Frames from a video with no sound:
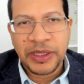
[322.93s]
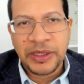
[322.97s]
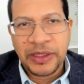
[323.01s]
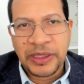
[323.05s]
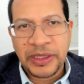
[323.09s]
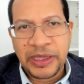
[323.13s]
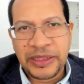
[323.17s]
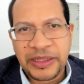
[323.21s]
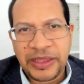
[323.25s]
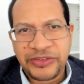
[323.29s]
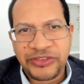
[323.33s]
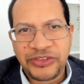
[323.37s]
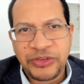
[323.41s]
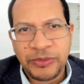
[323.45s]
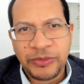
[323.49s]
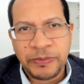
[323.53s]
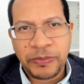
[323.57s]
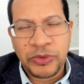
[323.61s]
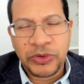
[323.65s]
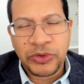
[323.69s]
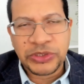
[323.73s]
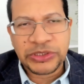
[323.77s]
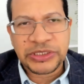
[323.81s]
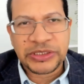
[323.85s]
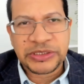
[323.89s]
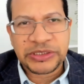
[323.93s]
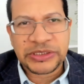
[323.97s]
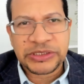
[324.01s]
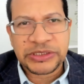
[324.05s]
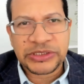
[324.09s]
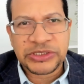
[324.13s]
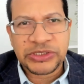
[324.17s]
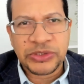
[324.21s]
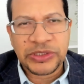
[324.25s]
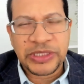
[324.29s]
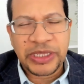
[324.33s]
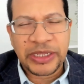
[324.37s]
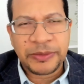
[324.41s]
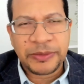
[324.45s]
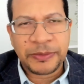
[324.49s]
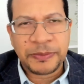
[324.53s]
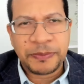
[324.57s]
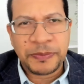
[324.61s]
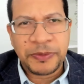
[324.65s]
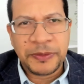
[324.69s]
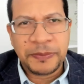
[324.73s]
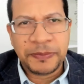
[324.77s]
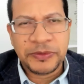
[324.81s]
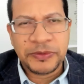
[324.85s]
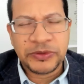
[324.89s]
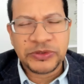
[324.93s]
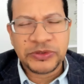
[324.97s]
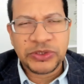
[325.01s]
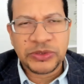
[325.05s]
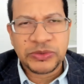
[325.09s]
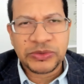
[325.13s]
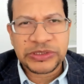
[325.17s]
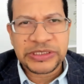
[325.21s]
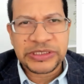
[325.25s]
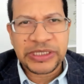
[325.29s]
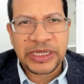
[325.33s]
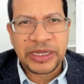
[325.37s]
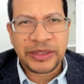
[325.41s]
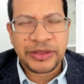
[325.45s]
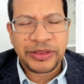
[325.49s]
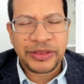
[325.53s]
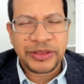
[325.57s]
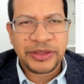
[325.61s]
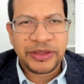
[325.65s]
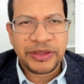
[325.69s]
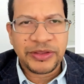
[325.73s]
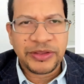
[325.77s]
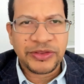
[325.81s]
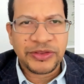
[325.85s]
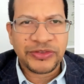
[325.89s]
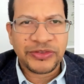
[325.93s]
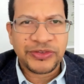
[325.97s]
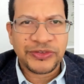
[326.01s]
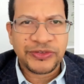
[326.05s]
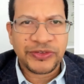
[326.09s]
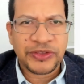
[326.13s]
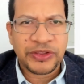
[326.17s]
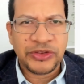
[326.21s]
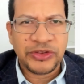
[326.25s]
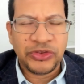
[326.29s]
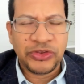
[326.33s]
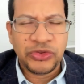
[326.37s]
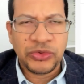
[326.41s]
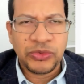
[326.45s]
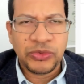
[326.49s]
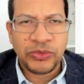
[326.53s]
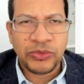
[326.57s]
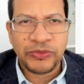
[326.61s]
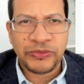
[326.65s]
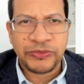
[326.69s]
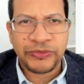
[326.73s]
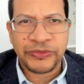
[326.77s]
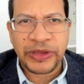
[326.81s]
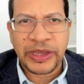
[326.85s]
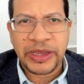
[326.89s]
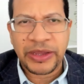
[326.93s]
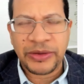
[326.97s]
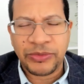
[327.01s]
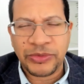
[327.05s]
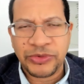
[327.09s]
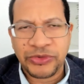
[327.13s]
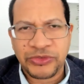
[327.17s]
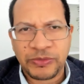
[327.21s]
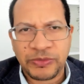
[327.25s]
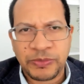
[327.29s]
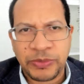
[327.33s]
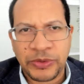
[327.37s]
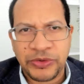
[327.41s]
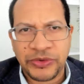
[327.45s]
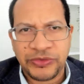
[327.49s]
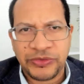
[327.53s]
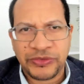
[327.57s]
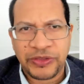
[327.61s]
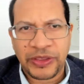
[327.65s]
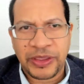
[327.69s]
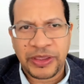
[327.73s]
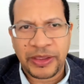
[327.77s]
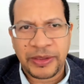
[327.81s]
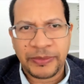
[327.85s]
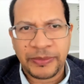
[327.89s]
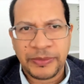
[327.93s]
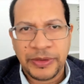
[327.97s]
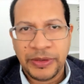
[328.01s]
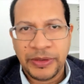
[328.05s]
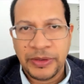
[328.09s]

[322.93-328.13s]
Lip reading: And that's important so that people don't start thinking this is a new virus per se.